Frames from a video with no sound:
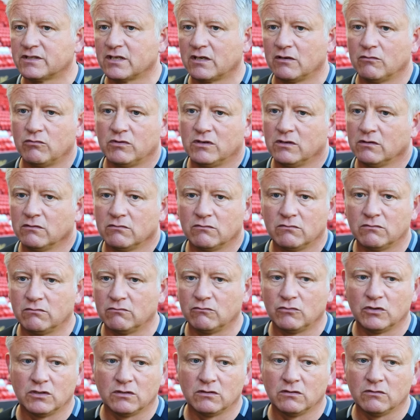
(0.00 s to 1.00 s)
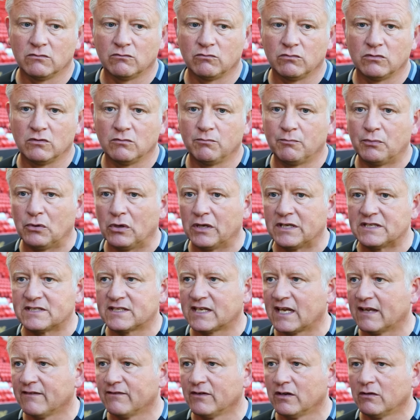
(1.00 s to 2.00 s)
So we'll pull it
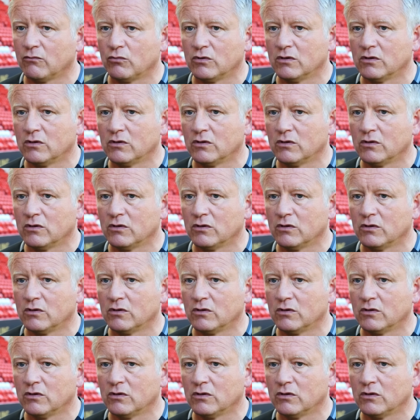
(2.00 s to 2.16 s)
together.